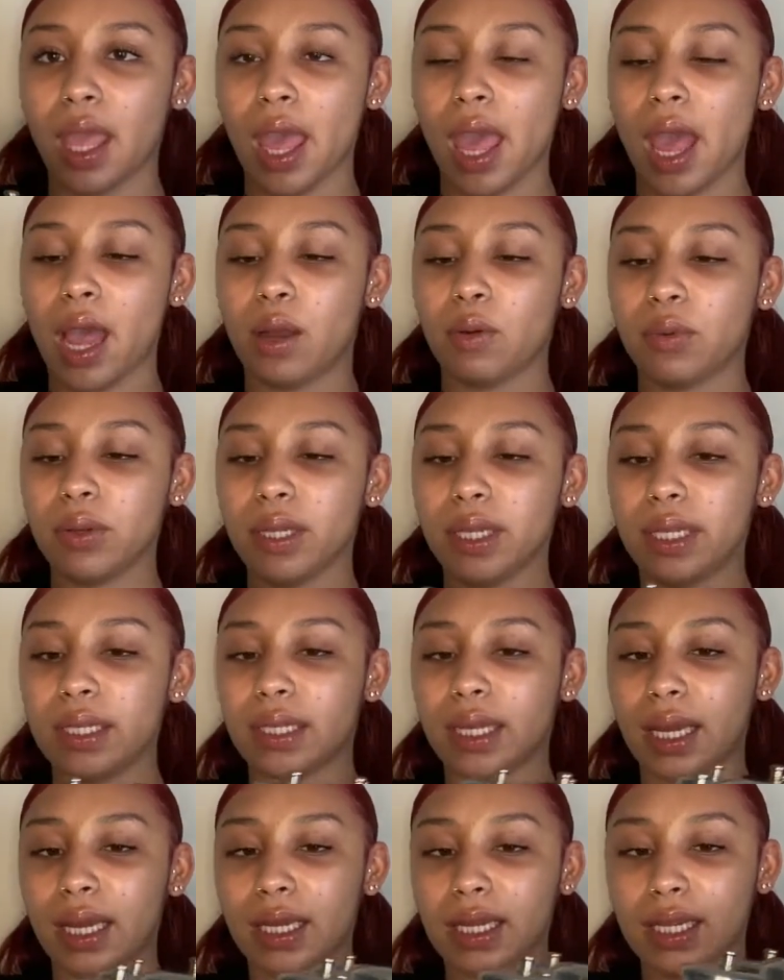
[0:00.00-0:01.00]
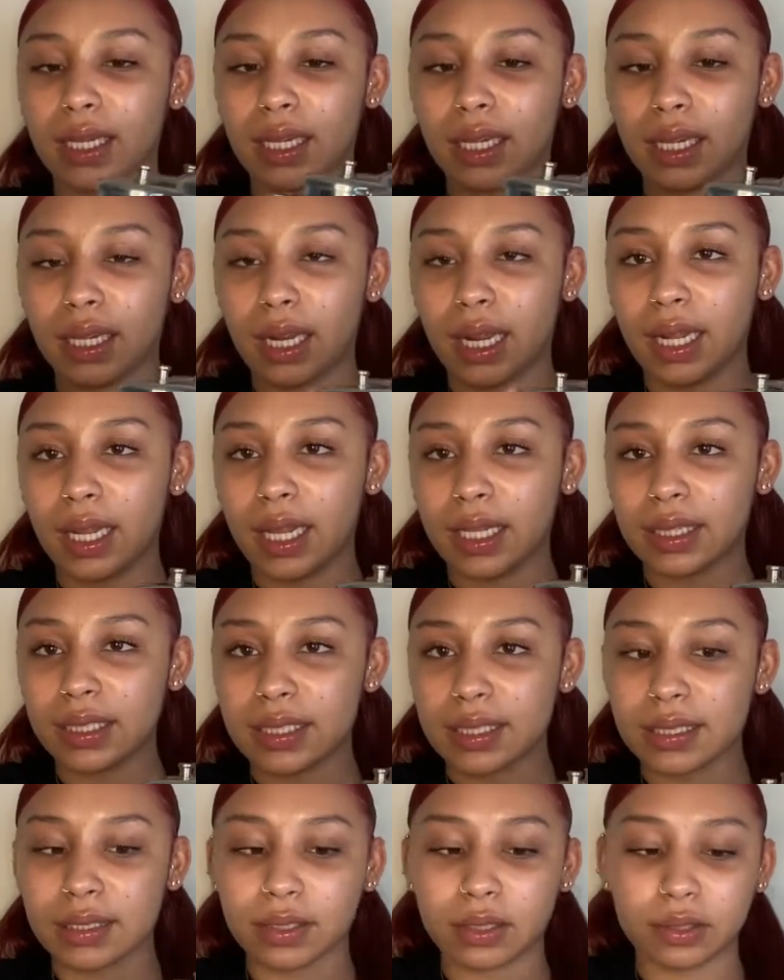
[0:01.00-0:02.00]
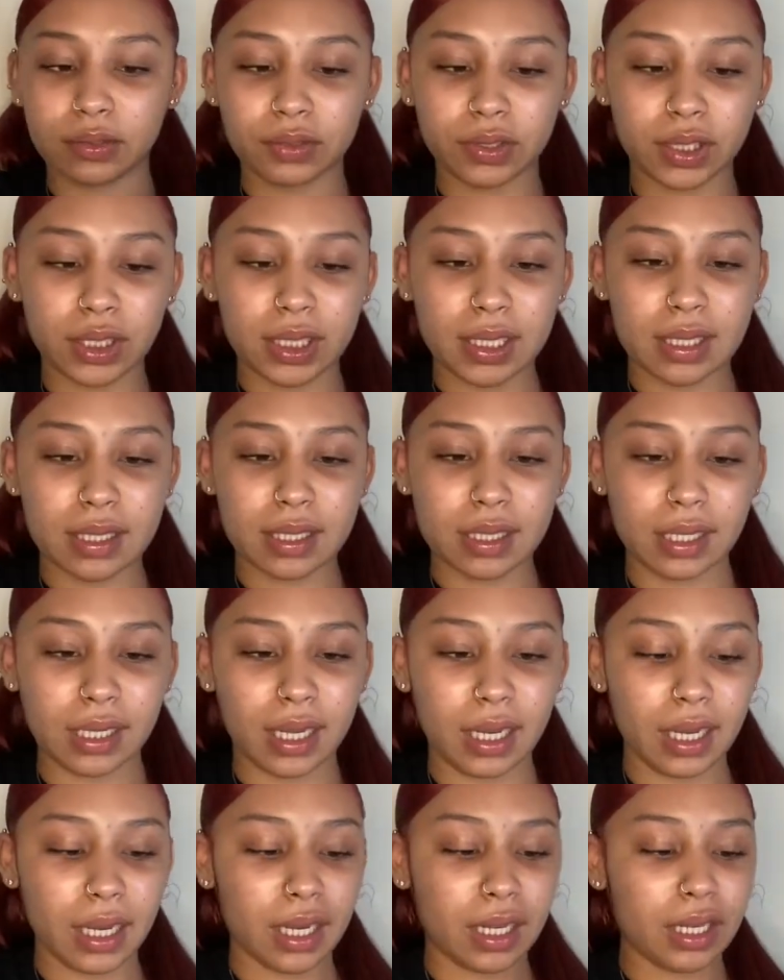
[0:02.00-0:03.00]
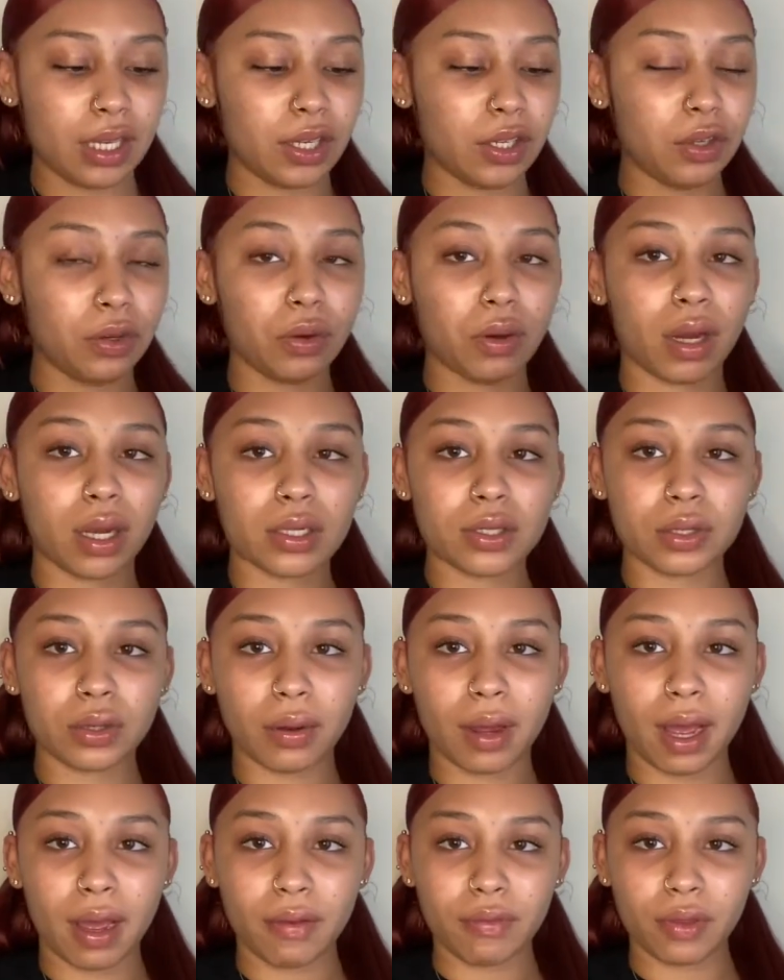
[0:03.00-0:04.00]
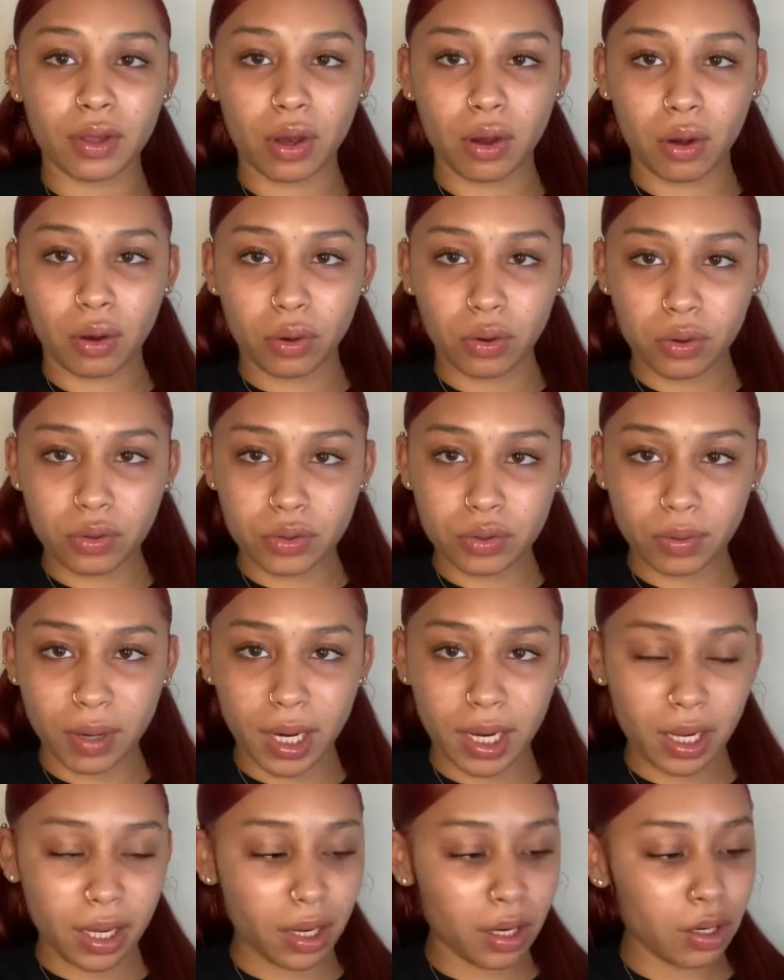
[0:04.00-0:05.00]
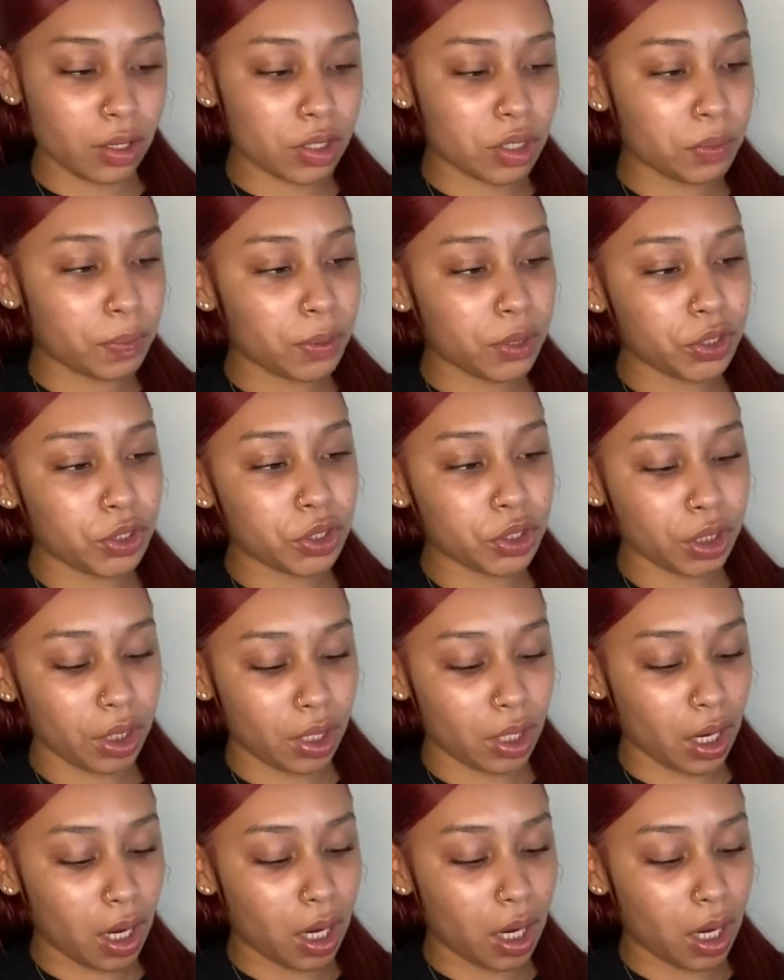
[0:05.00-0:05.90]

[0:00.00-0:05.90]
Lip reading: I really like it. I like the silver, it's sleek. And then you also have the holes right here to put your